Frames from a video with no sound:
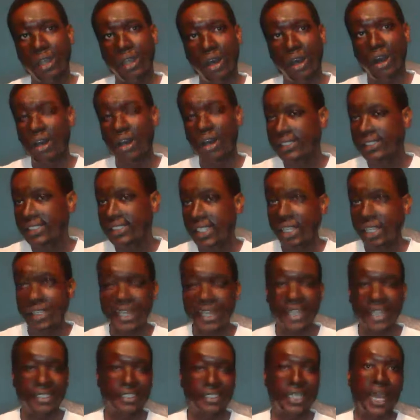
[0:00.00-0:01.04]
Until
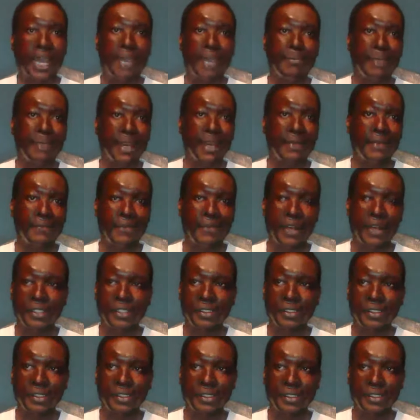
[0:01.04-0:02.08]
that time, my
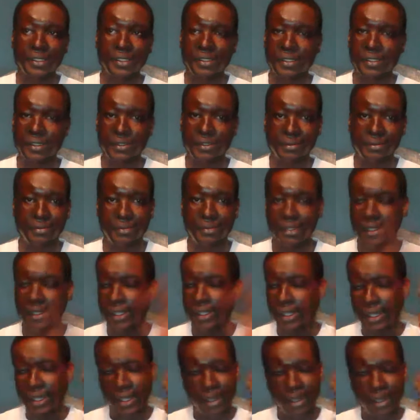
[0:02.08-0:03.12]
friends,
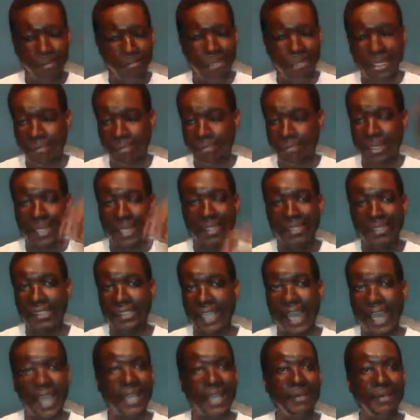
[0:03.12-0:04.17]
be blessed.
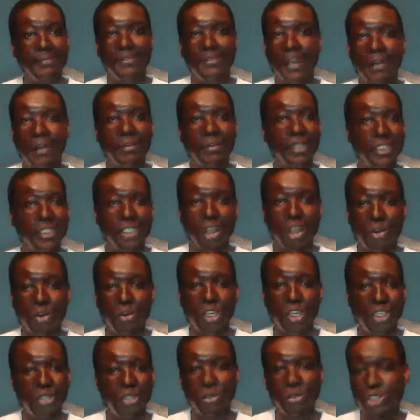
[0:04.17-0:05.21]
I am very sorry.
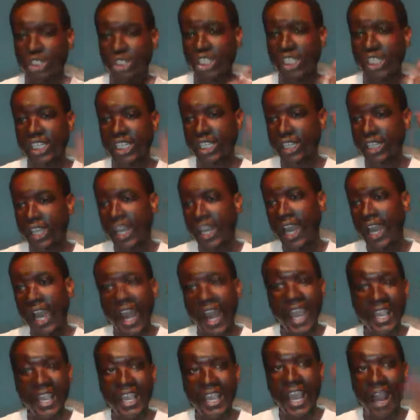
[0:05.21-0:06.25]
Usually
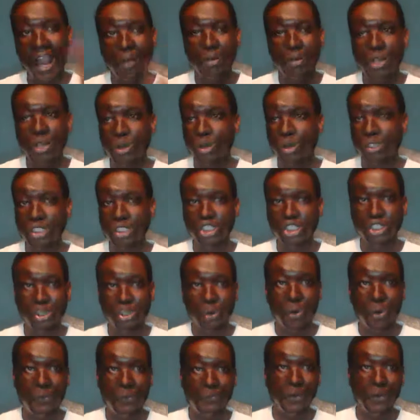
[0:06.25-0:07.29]
I carry on the
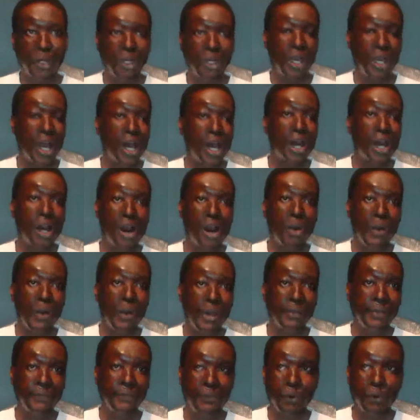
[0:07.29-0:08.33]
show for an hour
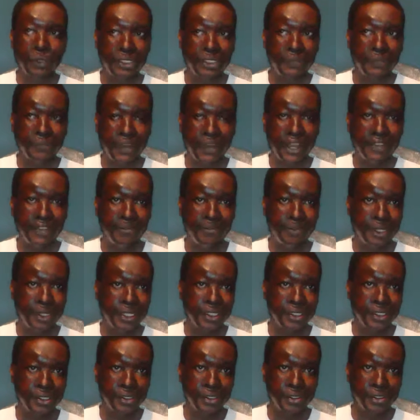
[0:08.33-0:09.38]
and 45
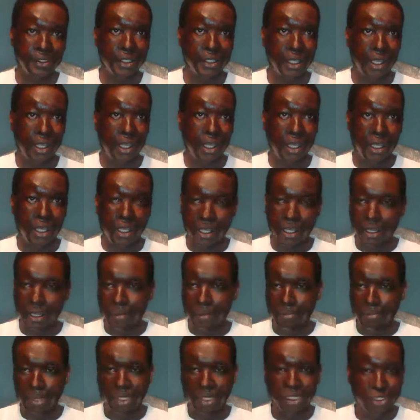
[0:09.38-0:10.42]
minutes,
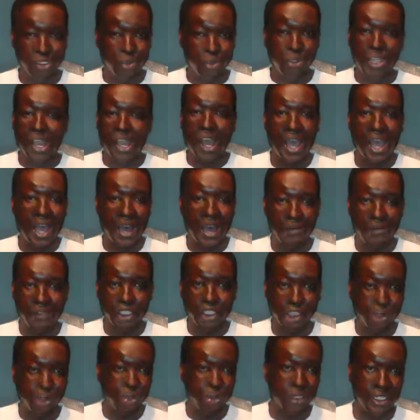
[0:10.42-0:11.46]
but it's only a half a
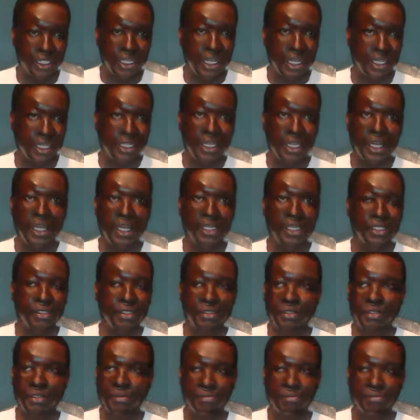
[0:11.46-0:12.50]
show tonight, guys.